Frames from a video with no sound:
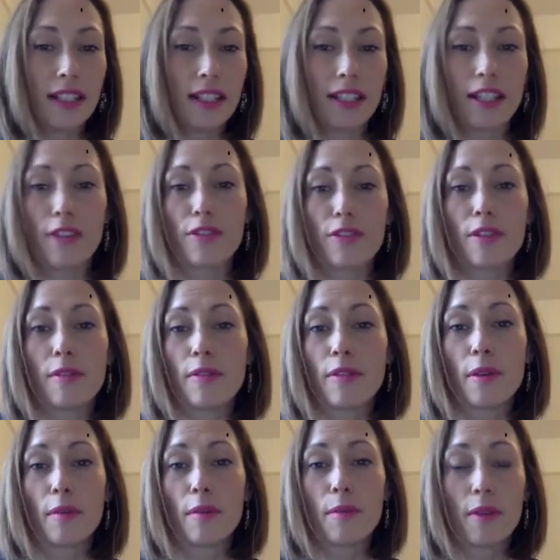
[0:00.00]

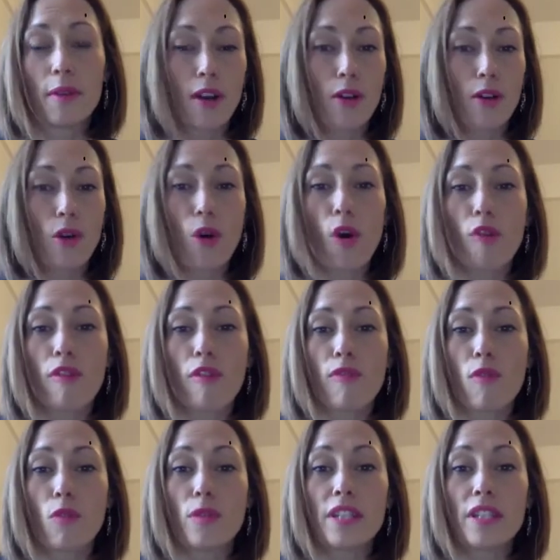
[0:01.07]
The core of
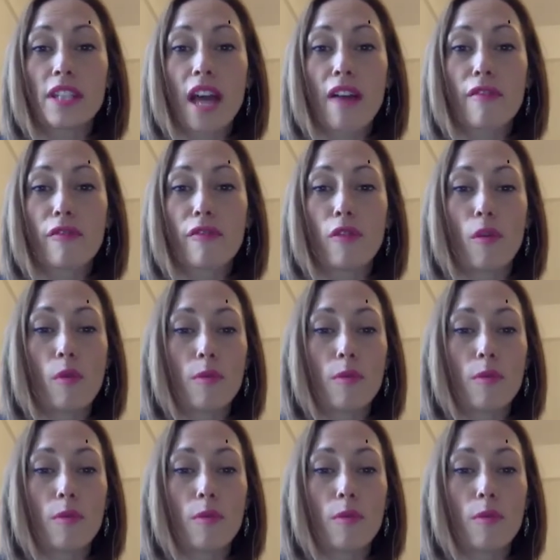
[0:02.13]
what we stand for,